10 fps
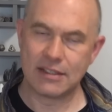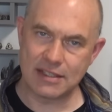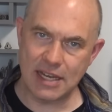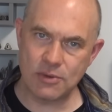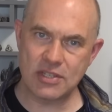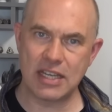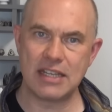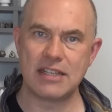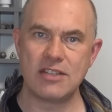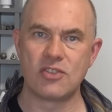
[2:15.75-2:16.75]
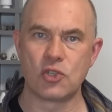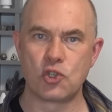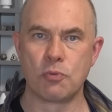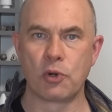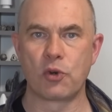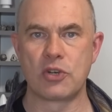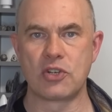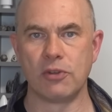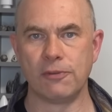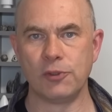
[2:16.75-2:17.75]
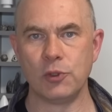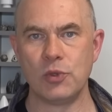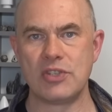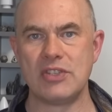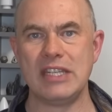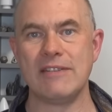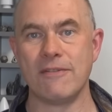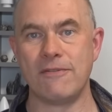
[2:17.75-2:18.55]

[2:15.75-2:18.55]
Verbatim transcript: The downside is that supercritical fluids need